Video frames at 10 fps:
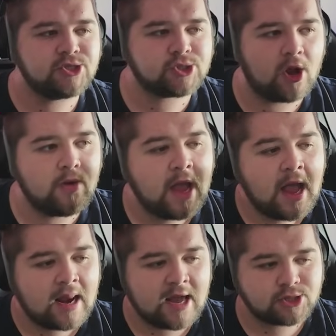So
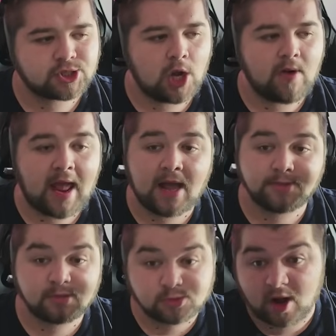let's go and have
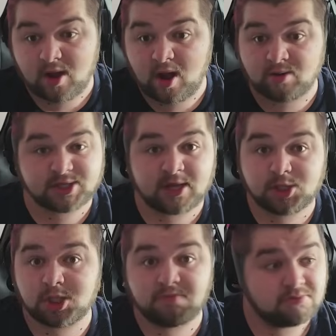our
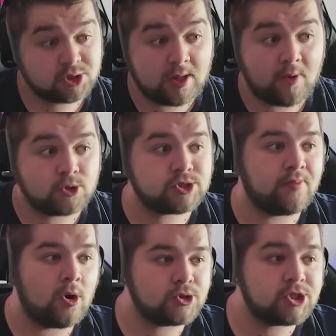attention to the
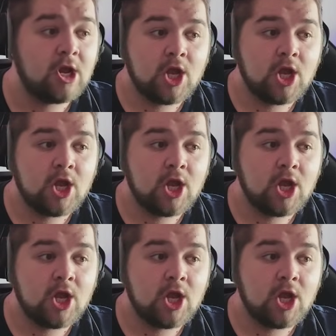box-to-box,